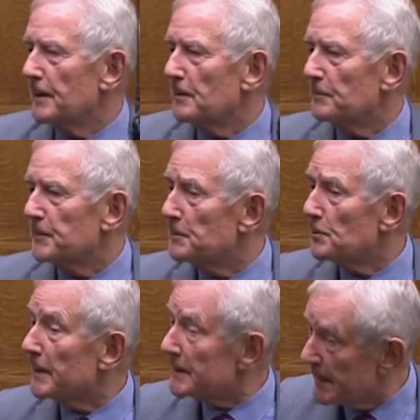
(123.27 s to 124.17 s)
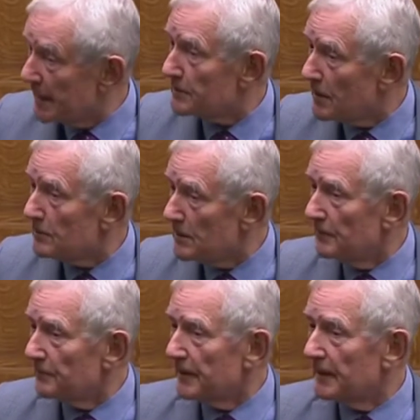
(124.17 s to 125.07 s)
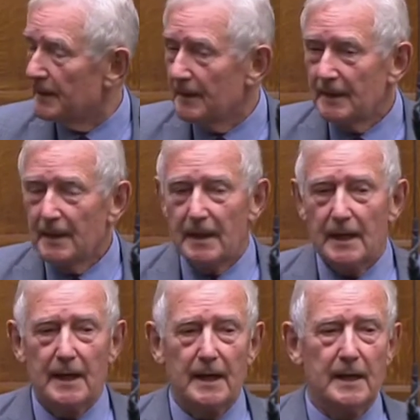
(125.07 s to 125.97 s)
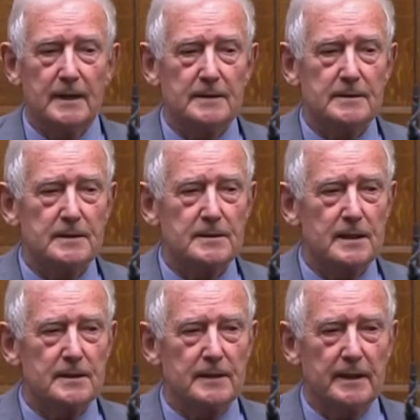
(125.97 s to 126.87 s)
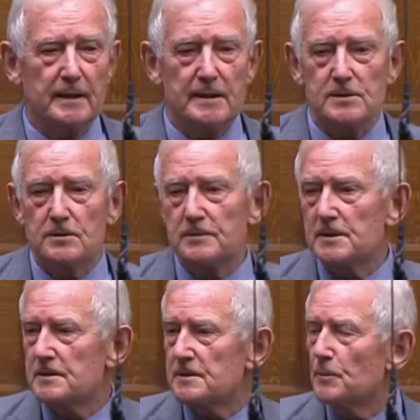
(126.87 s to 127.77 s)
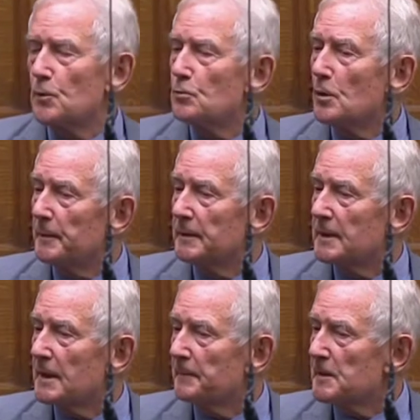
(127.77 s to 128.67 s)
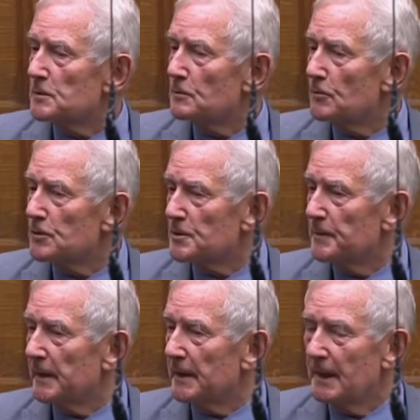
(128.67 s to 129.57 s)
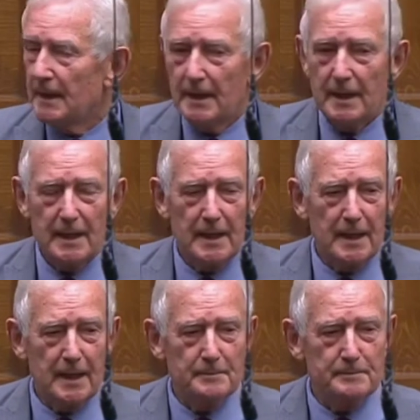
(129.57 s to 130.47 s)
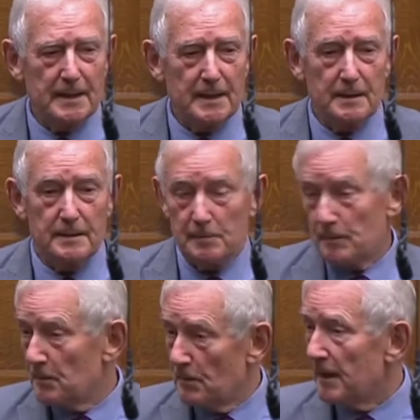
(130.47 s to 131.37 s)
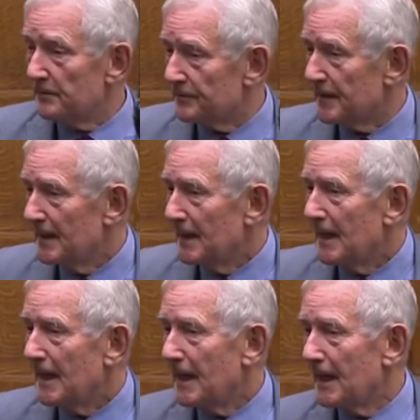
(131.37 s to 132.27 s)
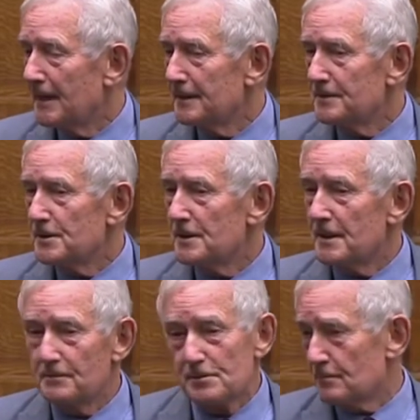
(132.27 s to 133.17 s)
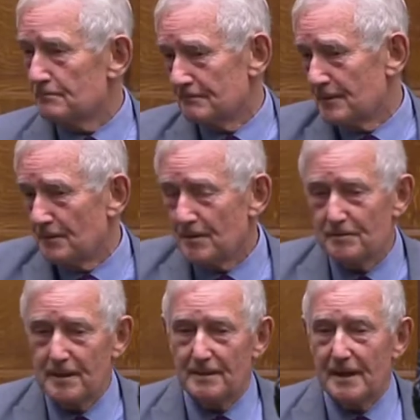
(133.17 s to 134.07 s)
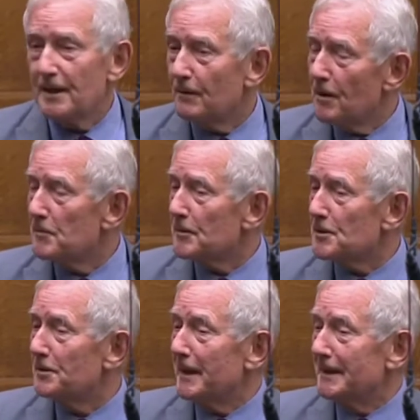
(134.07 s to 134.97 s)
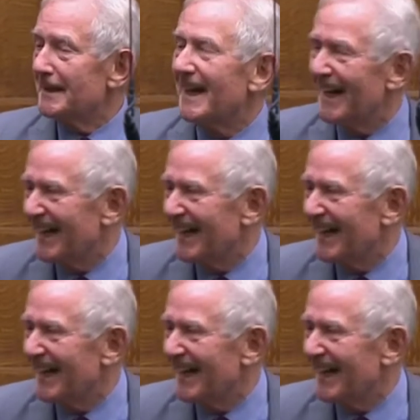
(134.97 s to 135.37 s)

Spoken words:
where people went to get their own coffee. And suddenly I saw this small woman coming towards me and my wife. And she said, you know, hello, I'm the Queen.